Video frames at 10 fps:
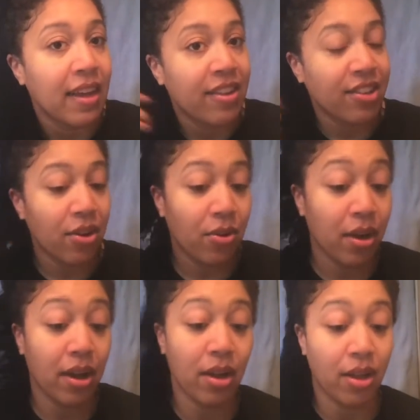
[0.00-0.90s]
So
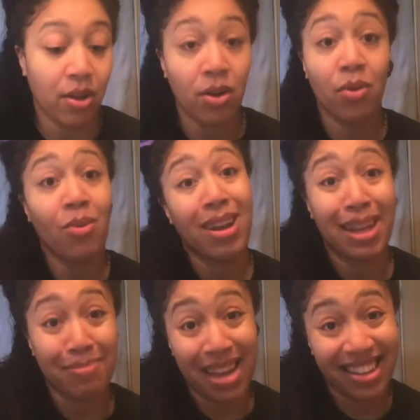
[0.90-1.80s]
while
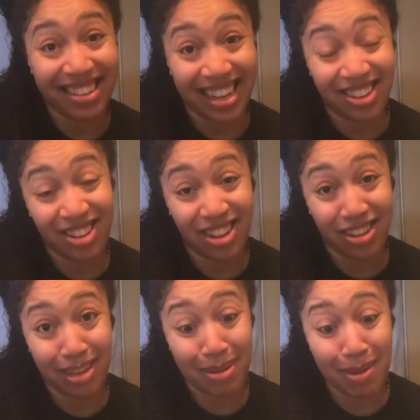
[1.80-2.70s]
I'm masking, I'll tell you a
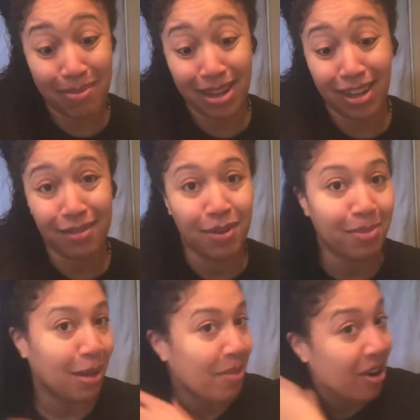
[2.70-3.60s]
little bit about my love for
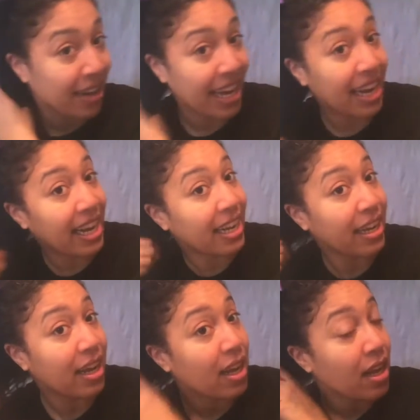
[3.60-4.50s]
Bell Bar
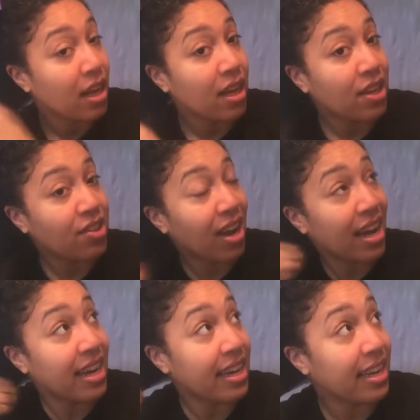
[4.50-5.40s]
Organic. So
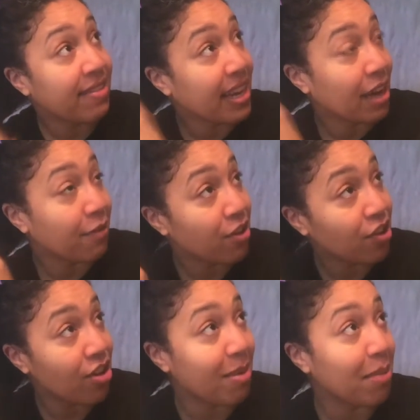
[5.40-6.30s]
I think I
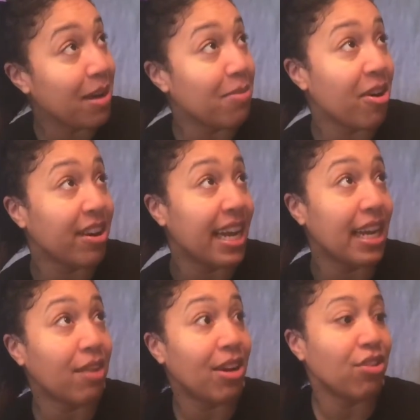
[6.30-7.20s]
first heard about Bell Bar
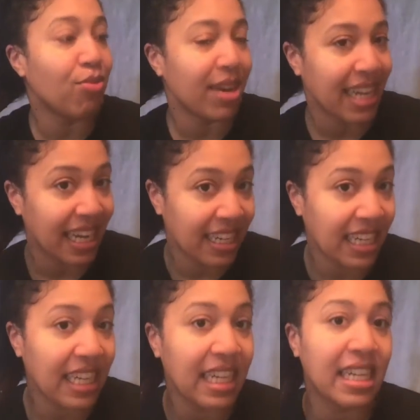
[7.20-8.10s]
Organic around
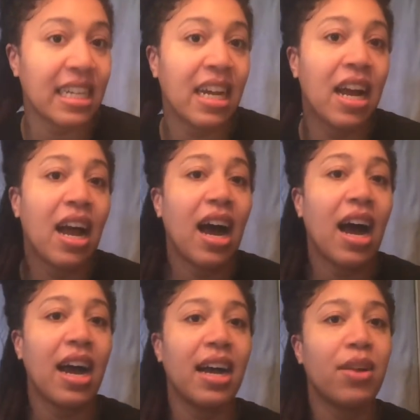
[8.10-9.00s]
2018.
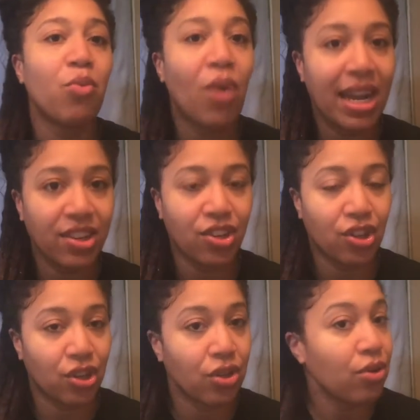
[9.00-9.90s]
I went
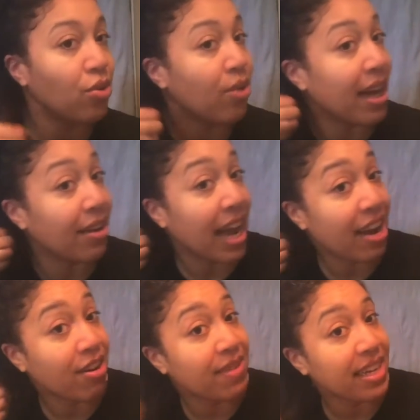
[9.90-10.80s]
to a
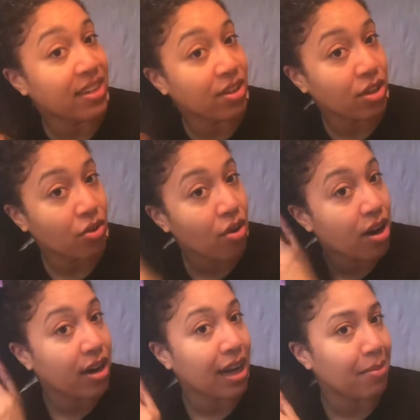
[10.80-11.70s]
hair event in New
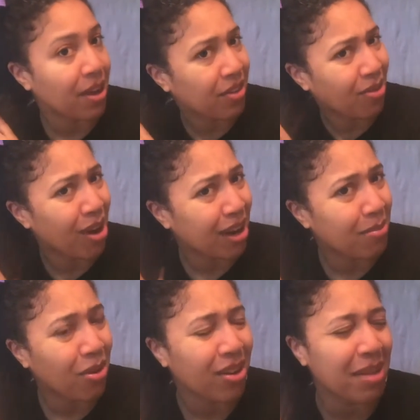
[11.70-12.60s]
York. I bought the
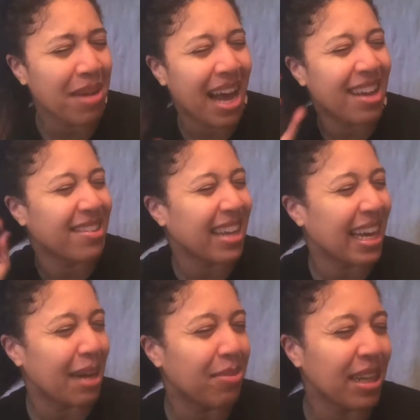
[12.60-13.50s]
guacamole mask,
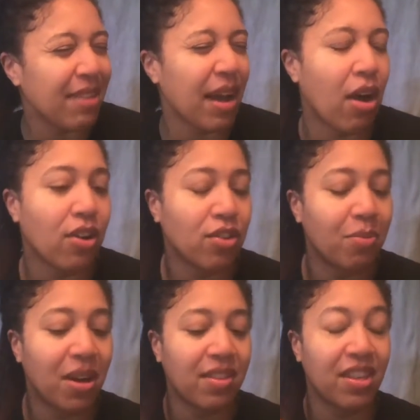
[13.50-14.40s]
and I believe I also
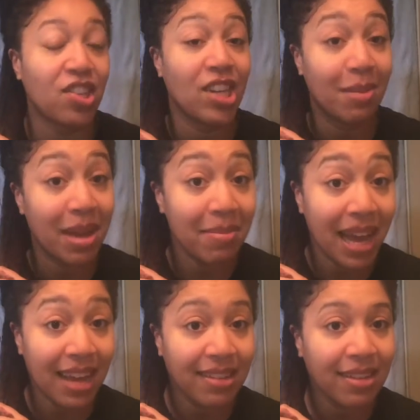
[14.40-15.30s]
bought the chebe
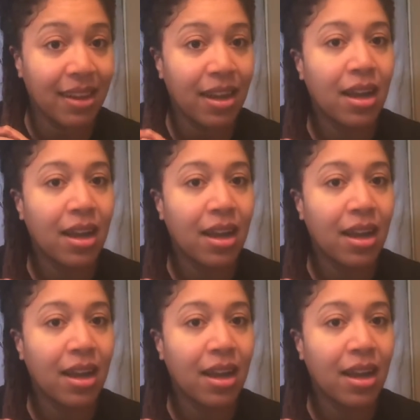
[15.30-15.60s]
mask,